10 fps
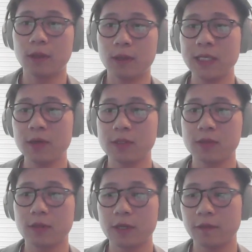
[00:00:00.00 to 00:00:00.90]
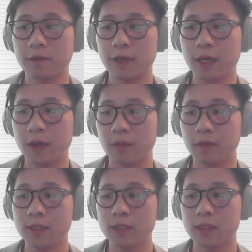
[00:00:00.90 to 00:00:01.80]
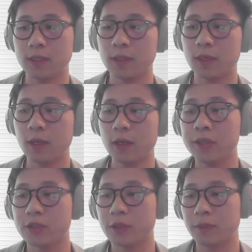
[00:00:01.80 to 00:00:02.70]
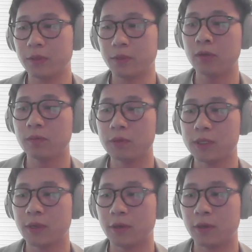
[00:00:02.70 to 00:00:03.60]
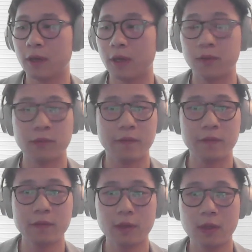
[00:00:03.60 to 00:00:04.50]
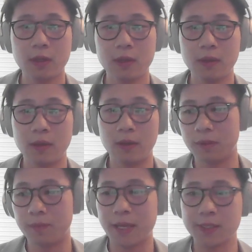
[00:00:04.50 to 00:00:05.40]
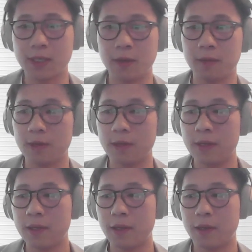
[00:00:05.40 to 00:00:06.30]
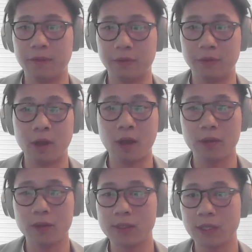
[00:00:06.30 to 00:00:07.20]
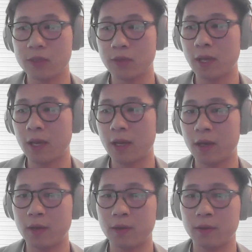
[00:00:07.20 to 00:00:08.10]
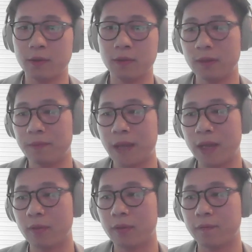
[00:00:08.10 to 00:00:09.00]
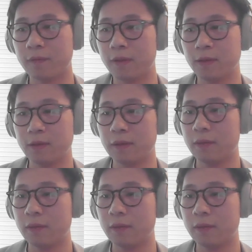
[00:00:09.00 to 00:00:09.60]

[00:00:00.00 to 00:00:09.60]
The CEO is trying to figure out what is the relationship, how to boost their revenue. Depends on different doctors they should hire, the background of the